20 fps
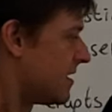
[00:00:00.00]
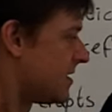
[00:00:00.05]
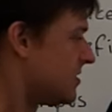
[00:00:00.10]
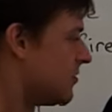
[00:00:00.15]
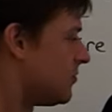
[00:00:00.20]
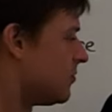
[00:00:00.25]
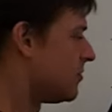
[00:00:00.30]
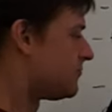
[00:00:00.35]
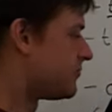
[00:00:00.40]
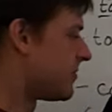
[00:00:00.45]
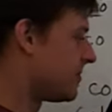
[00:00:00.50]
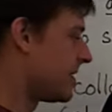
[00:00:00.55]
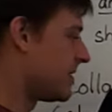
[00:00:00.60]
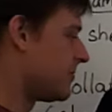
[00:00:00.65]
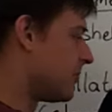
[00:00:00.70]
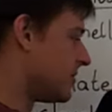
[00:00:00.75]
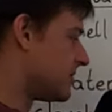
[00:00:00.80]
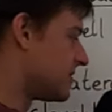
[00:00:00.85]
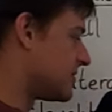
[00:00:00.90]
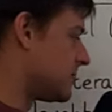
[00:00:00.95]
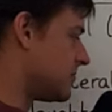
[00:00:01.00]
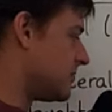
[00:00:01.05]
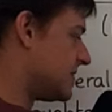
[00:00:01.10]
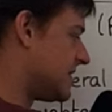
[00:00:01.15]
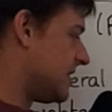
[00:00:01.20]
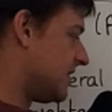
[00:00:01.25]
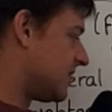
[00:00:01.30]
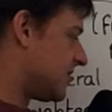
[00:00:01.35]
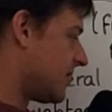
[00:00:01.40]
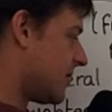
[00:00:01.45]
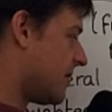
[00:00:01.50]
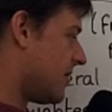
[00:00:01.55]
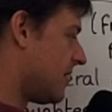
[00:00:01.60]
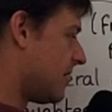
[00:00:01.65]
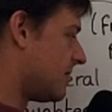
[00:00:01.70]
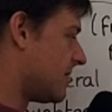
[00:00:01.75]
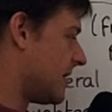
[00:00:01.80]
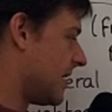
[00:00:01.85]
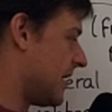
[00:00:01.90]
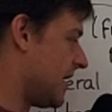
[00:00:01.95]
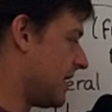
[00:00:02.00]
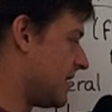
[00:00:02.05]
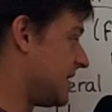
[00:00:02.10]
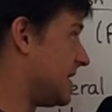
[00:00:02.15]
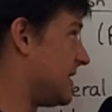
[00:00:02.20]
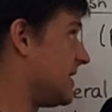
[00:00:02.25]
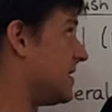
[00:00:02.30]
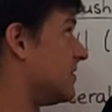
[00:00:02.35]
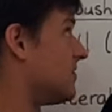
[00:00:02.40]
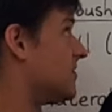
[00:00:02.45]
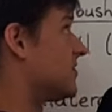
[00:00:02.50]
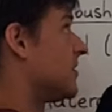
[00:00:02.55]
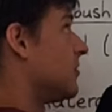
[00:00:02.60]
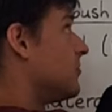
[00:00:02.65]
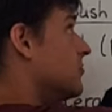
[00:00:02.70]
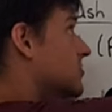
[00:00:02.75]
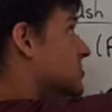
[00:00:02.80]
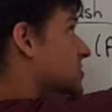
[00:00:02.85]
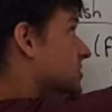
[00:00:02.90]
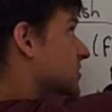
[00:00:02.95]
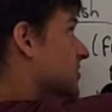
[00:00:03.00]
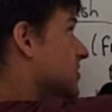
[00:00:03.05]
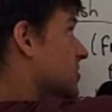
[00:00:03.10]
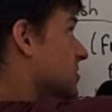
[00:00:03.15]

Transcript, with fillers: You will probably want to disarm any soldiers